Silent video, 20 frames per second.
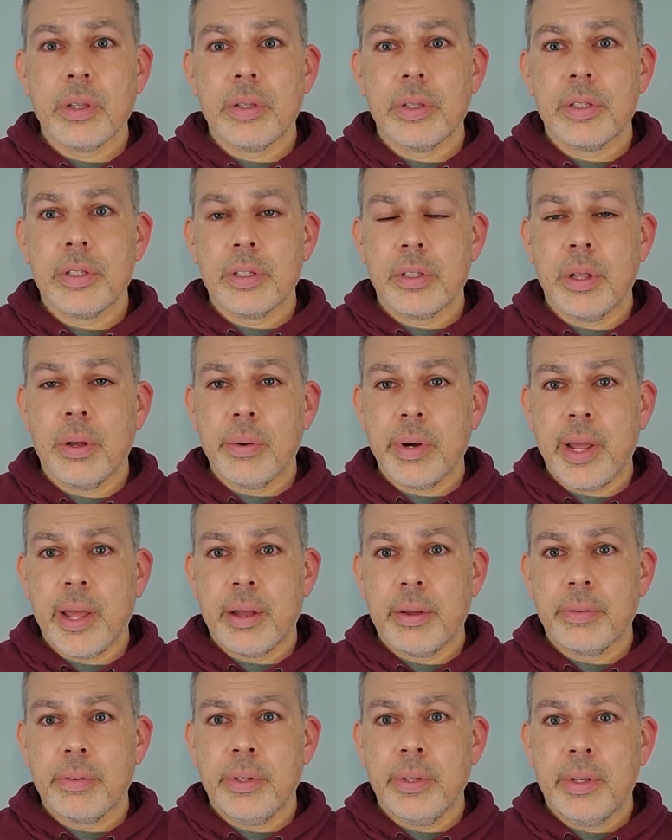Slow
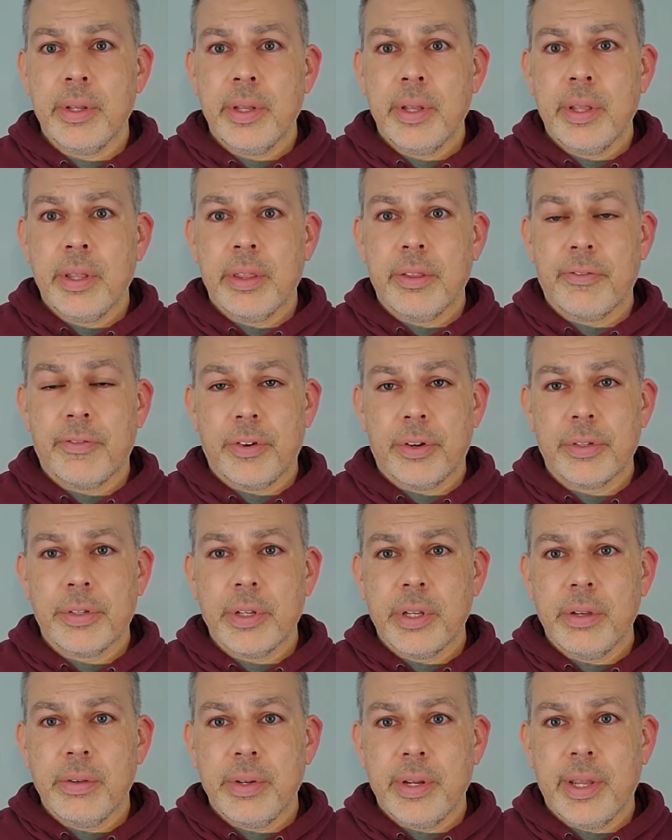down. The first
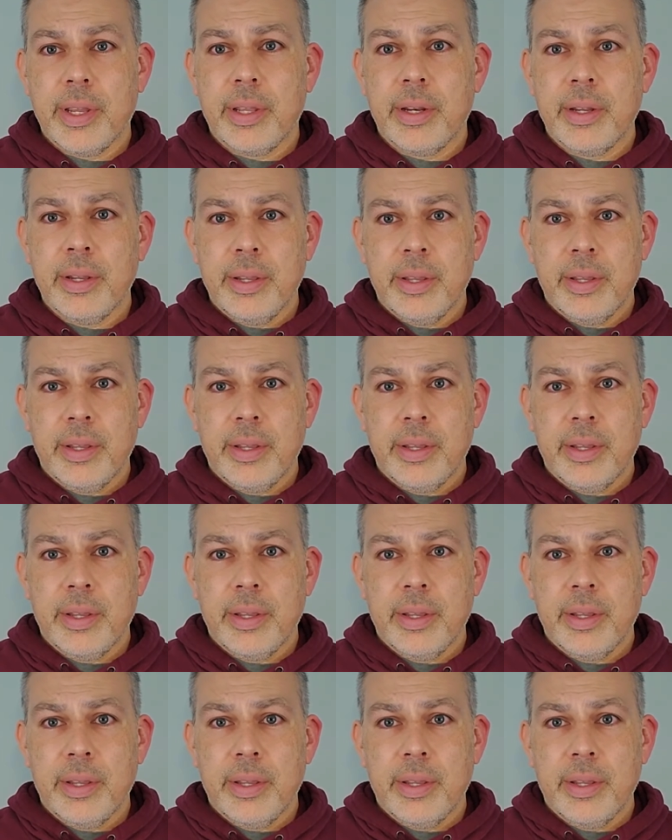thing you need